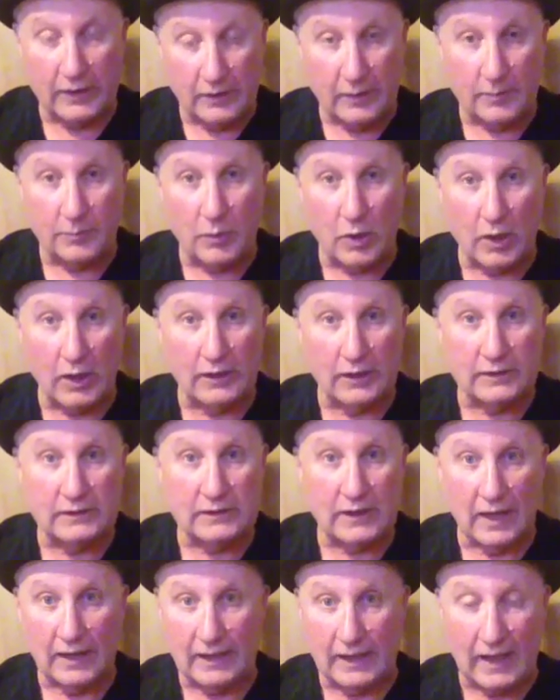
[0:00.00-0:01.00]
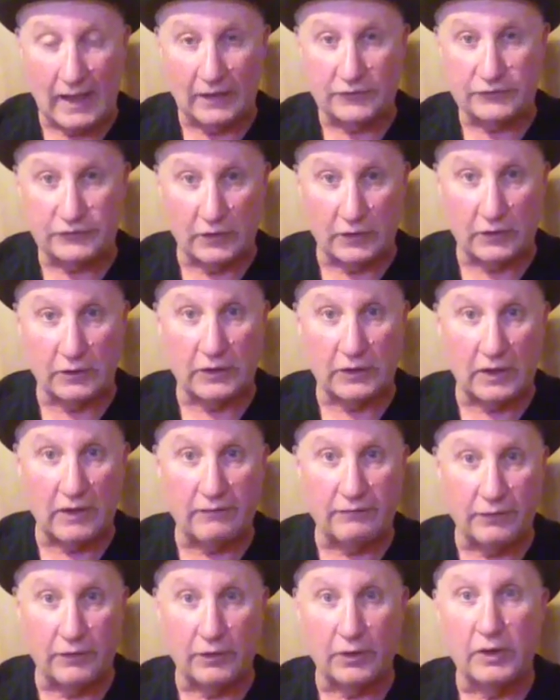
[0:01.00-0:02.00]
and the pot kind of acts like a
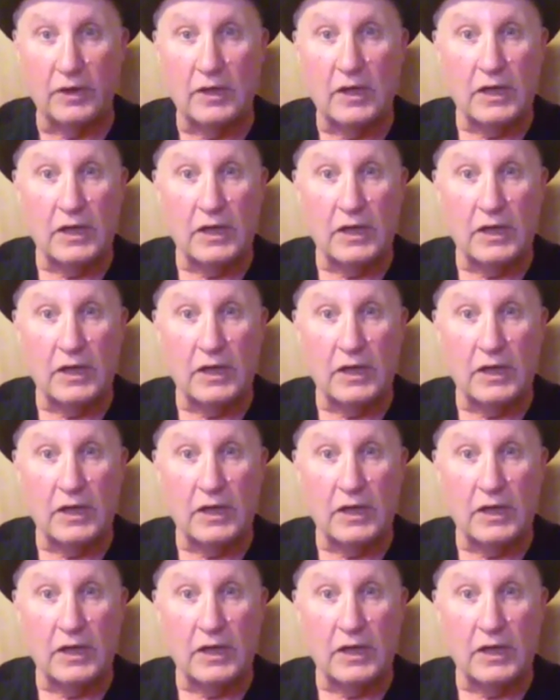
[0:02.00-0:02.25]
governor